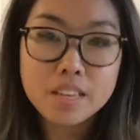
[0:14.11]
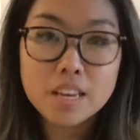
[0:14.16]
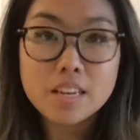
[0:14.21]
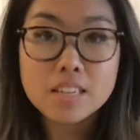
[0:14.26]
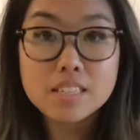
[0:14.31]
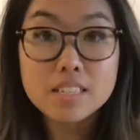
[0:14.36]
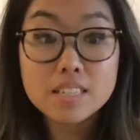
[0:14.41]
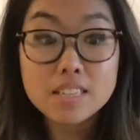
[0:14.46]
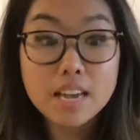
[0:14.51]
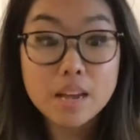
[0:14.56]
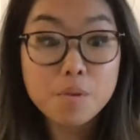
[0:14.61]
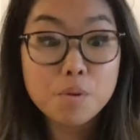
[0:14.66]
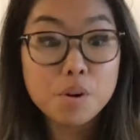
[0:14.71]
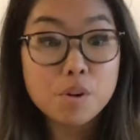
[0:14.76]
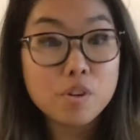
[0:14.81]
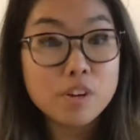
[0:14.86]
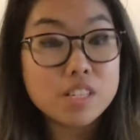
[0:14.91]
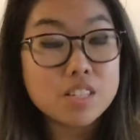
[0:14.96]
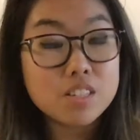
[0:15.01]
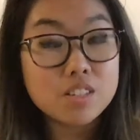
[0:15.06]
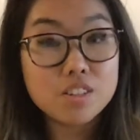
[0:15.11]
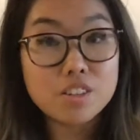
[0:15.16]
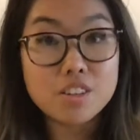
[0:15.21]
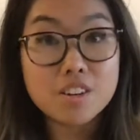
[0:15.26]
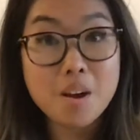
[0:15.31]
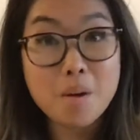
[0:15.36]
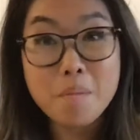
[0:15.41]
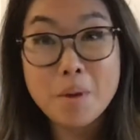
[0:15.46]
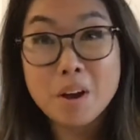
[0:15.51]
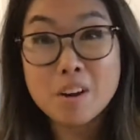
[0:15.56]
Today we're going to learn
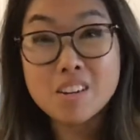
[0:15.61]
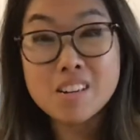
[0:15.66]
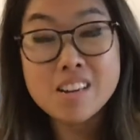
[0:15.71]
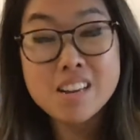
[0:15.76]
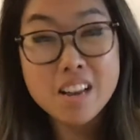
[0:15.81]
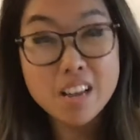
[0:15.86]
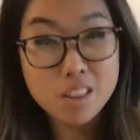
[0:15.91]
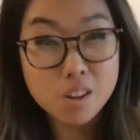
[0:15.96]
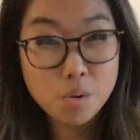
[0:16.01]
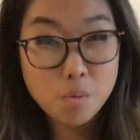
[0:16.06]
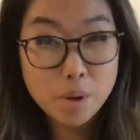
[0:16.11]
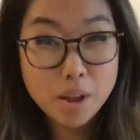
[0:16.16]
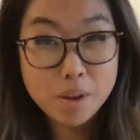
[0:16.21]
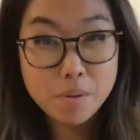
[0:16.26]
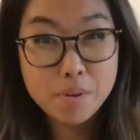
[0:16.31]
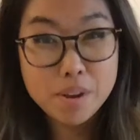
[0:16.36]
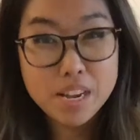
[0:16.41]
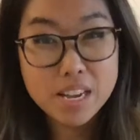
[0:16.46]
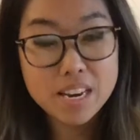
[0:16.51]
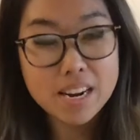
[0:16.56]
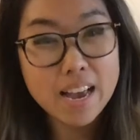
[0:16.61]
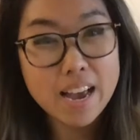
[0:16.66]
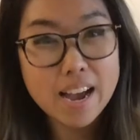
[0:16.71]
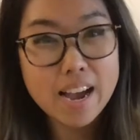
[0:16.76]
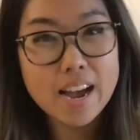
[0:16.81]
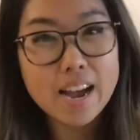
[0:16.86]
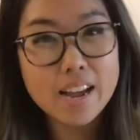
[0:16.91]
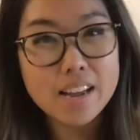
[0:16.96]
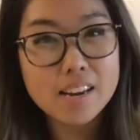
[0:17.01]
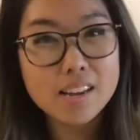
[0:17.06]
about another way we can
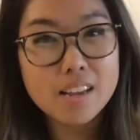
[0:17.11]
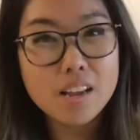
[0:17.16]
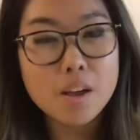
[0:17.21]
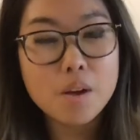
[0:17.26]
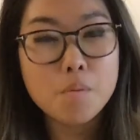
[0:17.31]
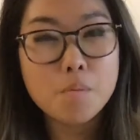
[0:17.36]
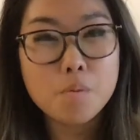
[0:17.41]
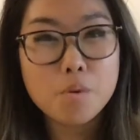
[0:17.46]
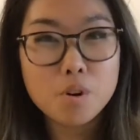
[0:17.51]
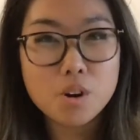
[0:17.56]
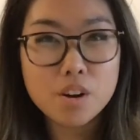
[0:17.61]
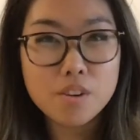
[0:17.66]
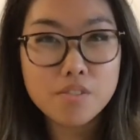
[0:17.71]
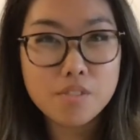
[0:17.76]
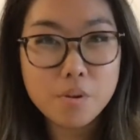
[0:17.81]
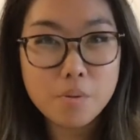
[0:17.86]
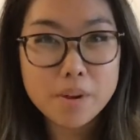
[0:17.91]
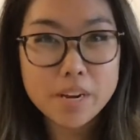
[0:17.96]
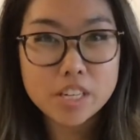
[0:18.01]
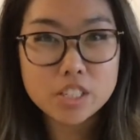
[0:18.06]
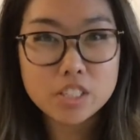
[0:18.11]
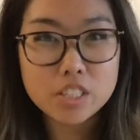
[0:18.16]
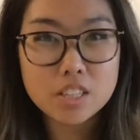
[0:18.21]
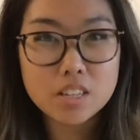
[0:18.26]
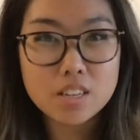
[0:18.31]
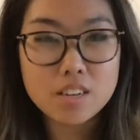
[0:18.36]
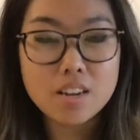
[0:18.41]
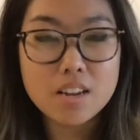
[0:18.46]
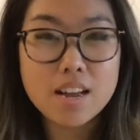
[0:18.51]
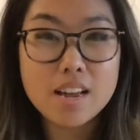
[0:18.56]
add more
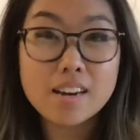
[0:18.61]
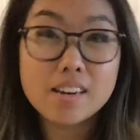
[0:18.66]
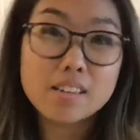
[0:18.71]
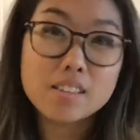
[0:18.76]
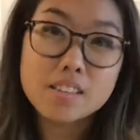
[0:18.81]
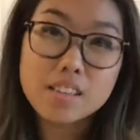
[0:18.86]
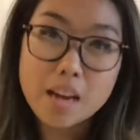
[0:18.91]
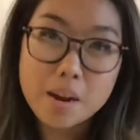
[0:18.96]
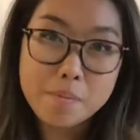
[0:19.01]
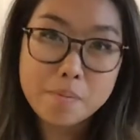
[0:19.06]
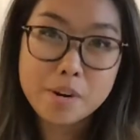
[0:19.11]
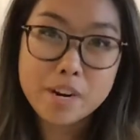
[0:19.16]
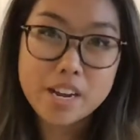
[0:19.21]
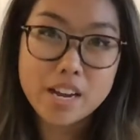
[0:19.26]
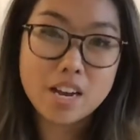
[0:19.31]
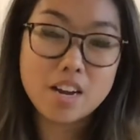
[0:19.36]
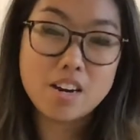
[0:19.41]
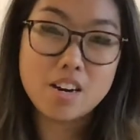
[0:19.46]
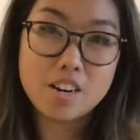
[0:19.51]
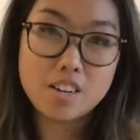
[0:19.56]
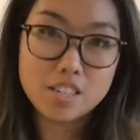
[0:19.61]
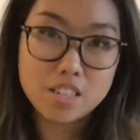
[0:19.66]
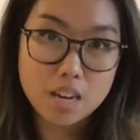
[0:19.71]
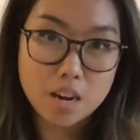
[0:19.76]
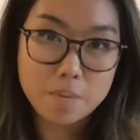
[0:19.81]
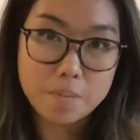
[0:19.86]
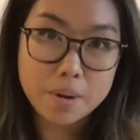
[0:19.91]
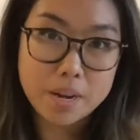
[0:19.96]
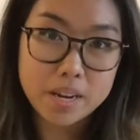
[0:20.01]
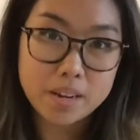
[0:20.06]
information and elaborate on our
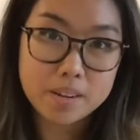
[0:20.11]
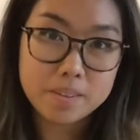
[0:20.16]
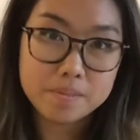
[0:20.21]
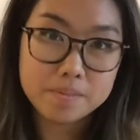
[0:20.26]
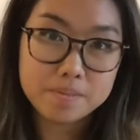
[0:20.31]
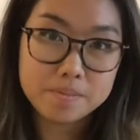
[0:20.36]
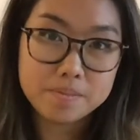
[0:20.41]
topic.